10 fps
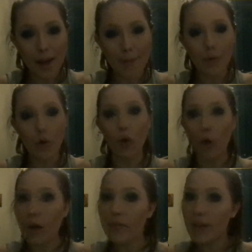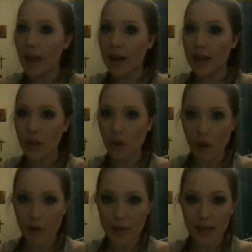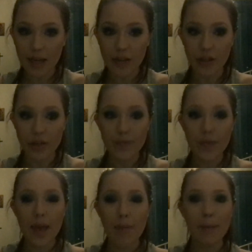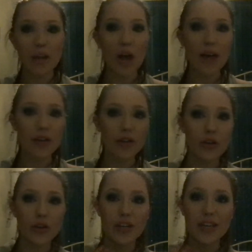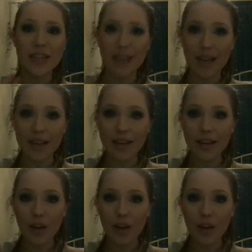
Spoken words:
But a lot of the guys in the comment section may not actually understand